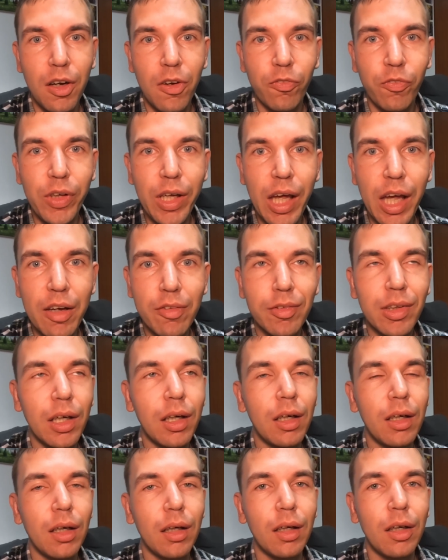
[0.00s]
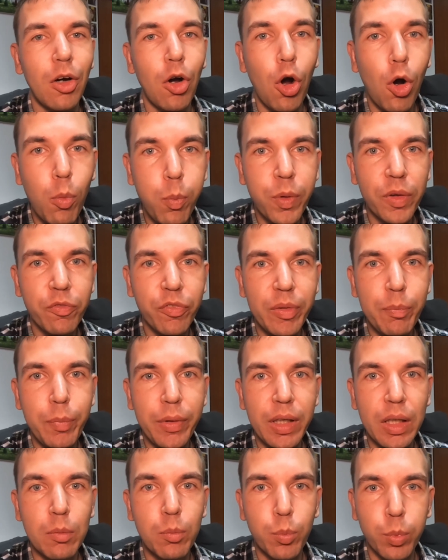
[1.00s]
We have an
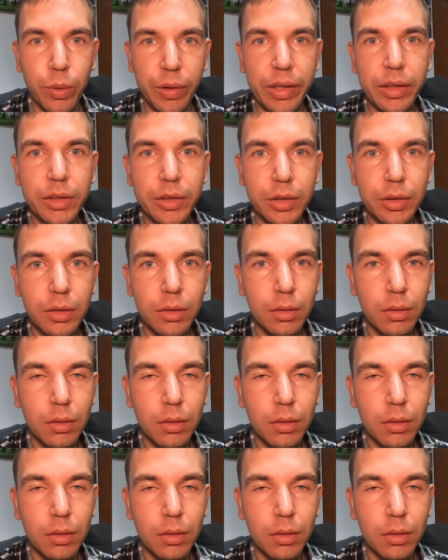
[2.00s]
OpenVPN bridge